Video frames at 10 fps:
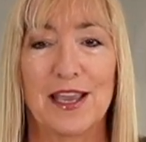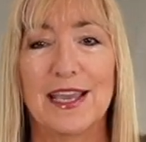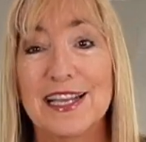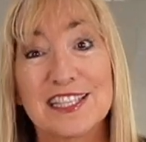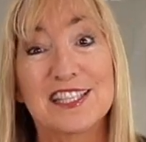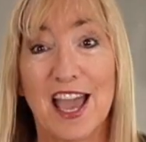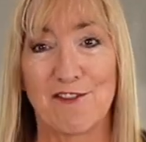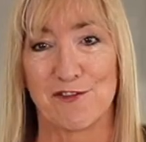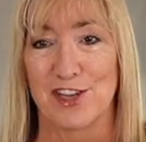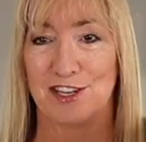It's that
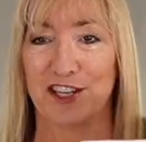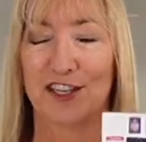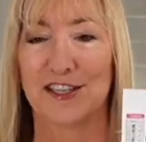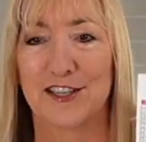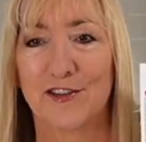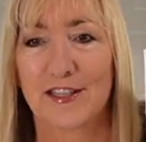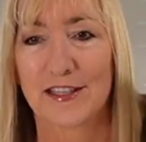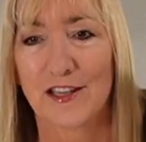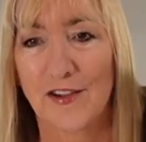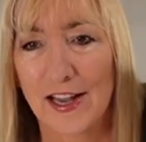fun.
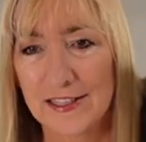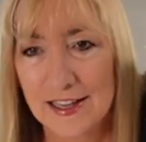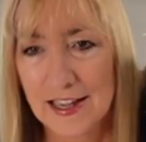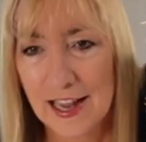Seriously, you guys.